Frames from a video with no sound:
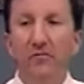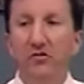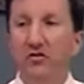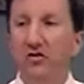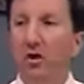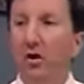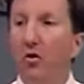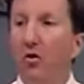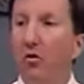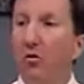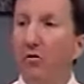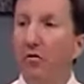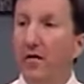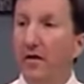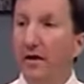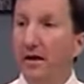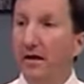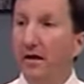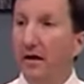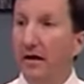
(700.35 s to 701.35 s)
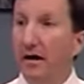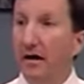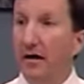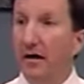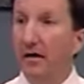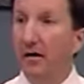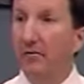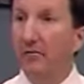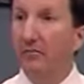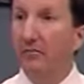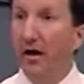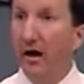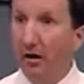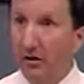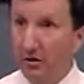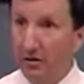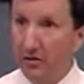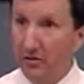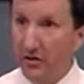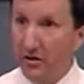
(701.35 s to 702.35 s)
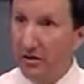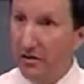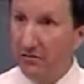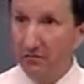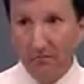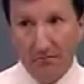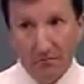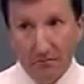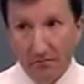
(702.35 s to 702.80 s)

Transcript: So the elders,